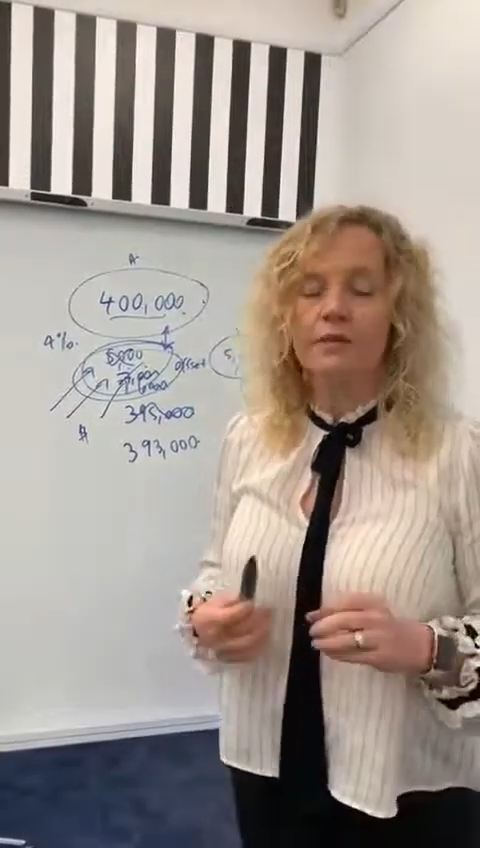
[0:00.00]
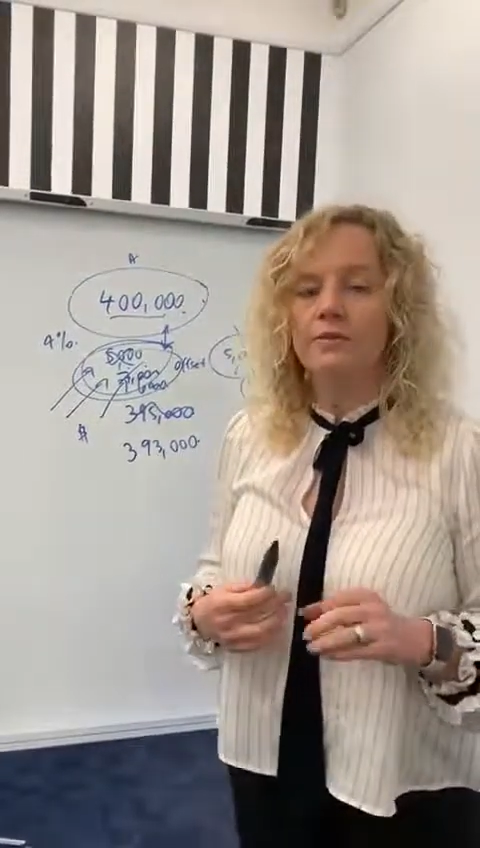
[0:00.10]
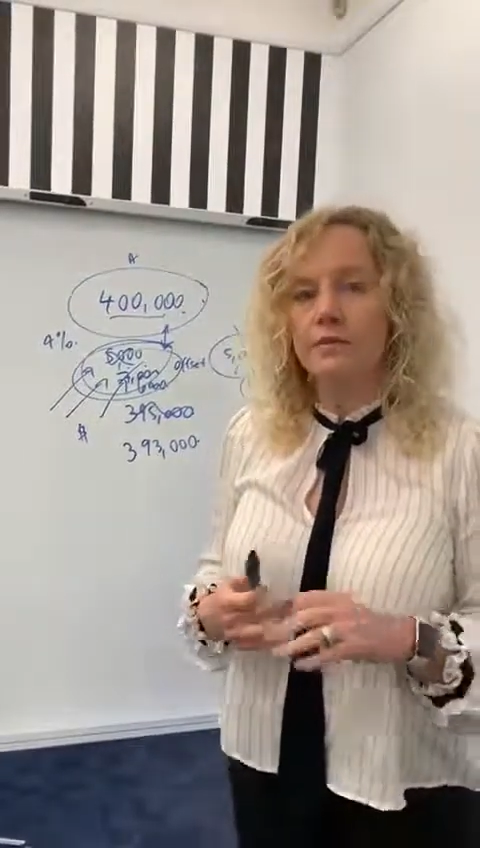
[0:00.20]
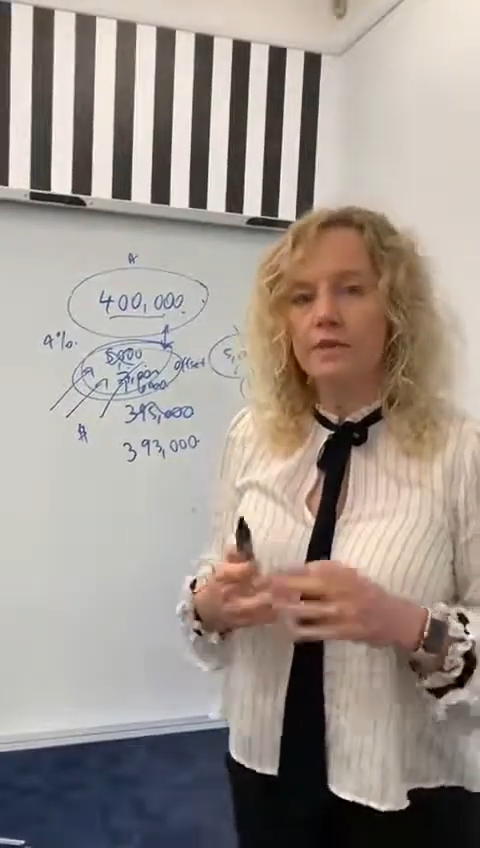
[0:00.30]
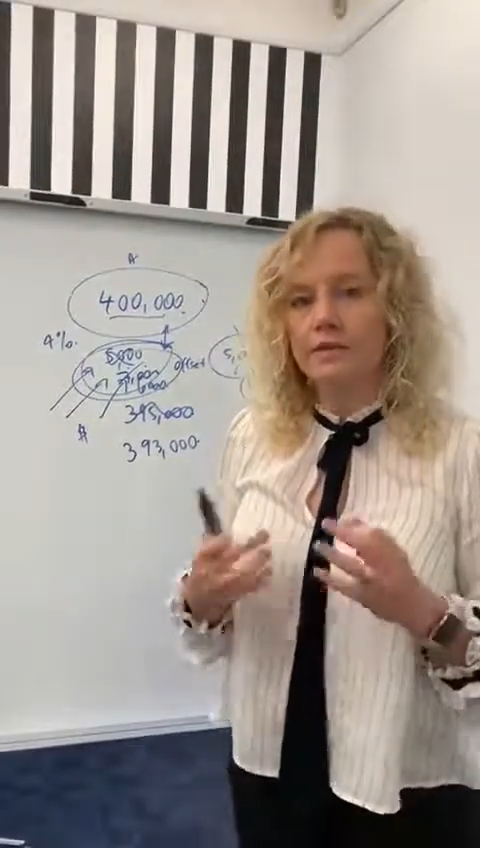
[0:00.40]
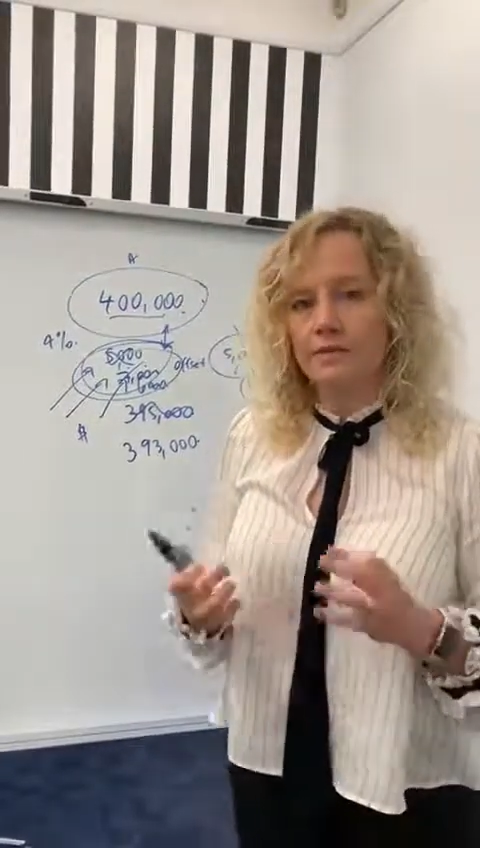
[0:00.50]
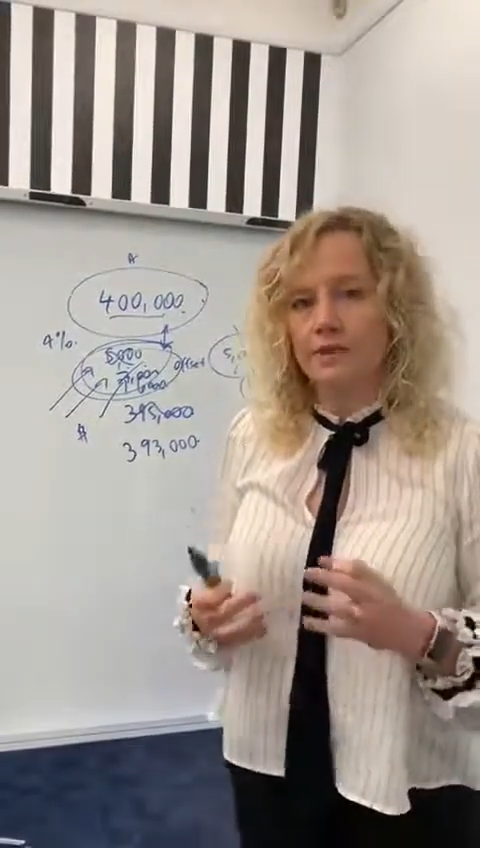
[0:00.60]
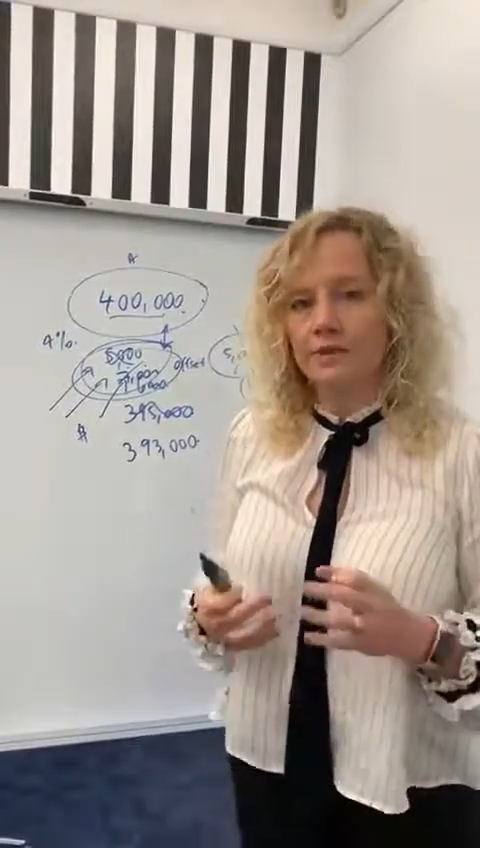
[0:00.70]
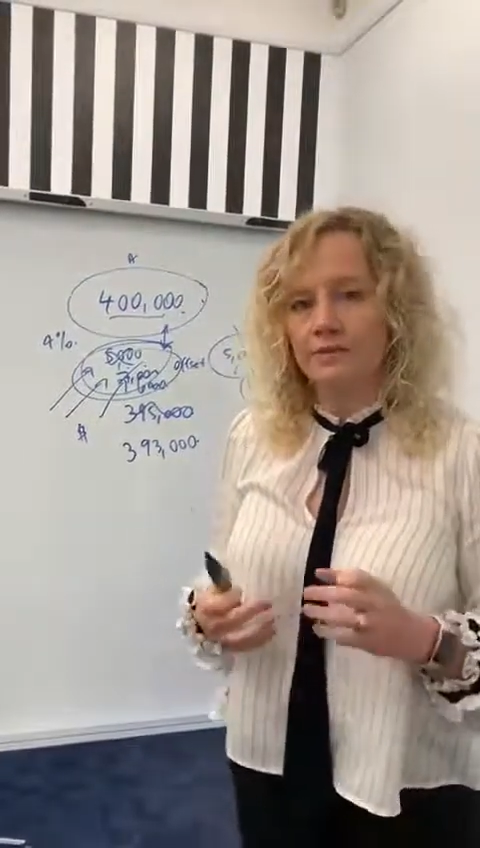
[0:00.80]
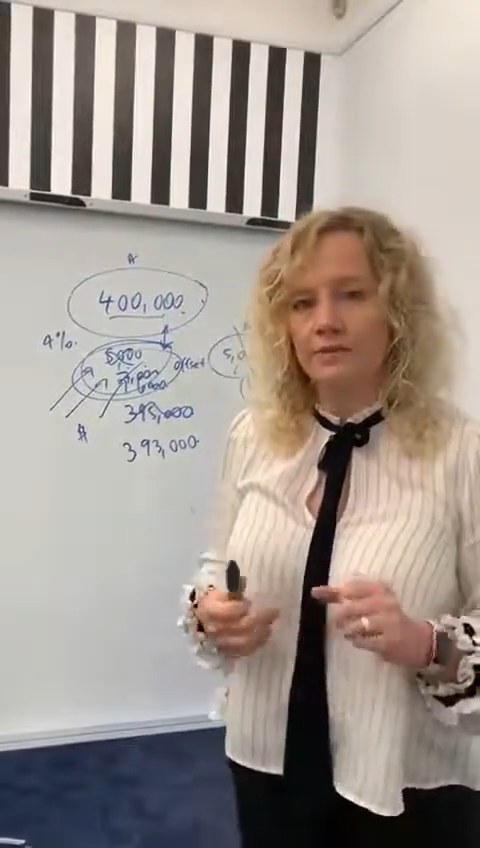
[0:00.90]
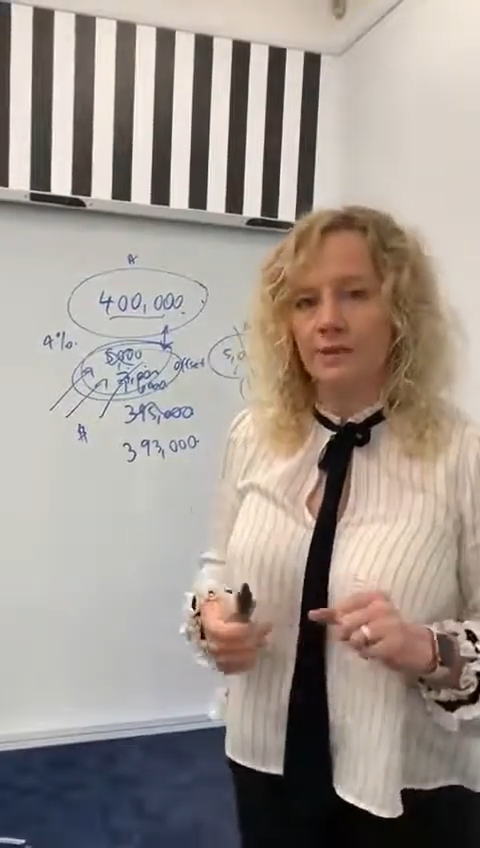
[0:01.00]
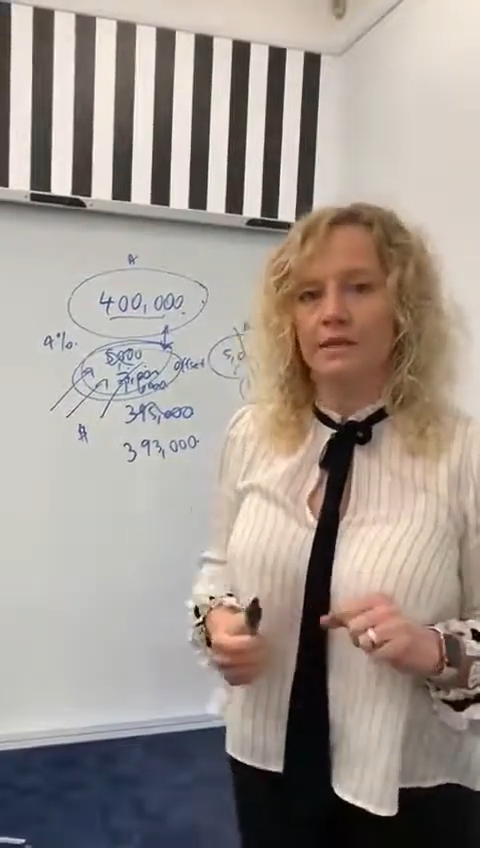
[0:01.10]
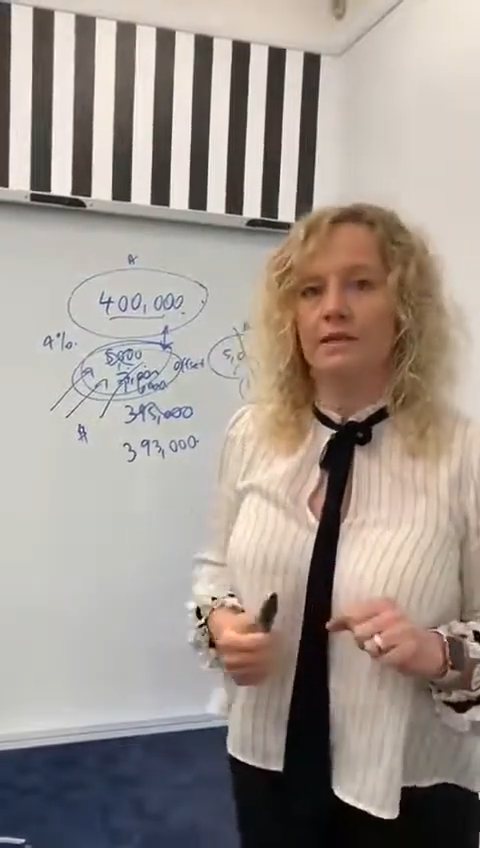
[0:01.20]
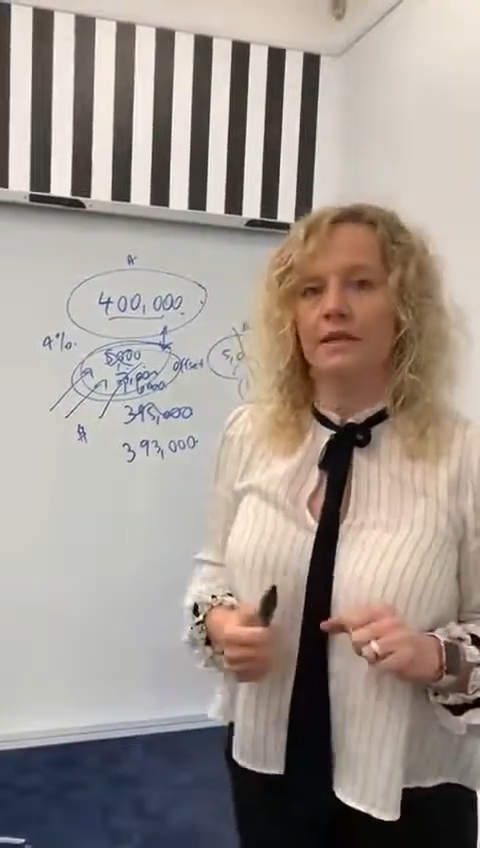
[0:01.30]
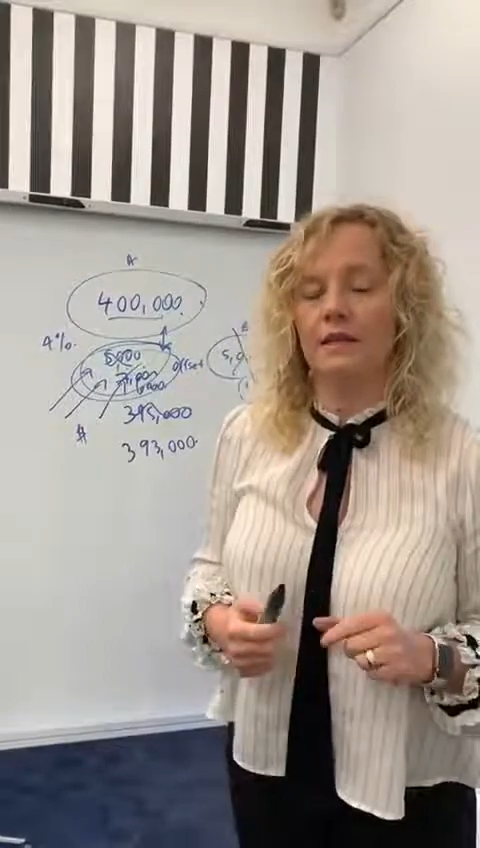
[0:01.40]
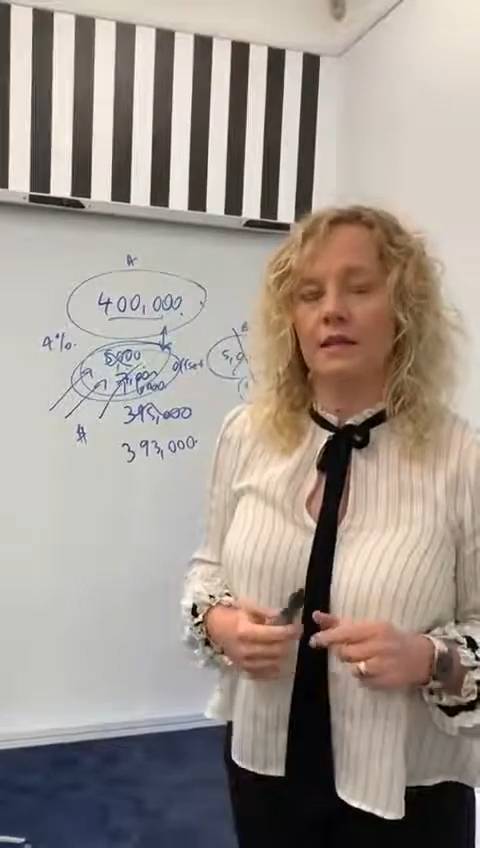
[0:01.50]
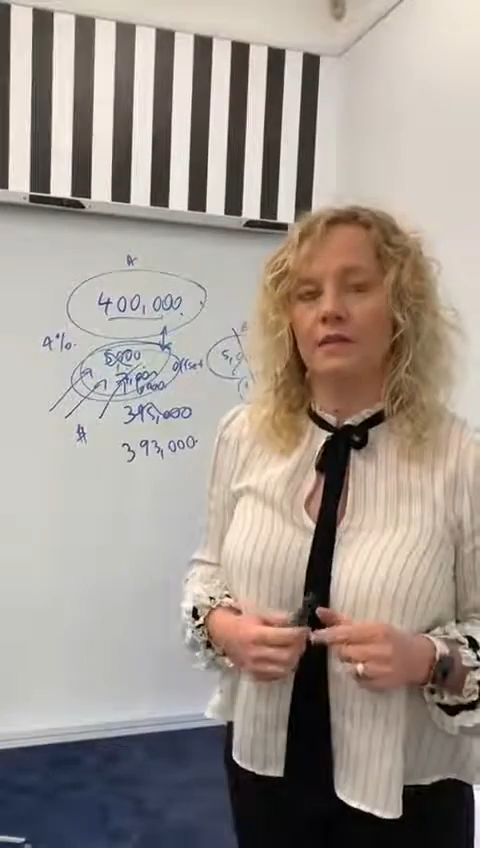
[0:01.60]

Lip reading: So there really is a lot of different ways that you can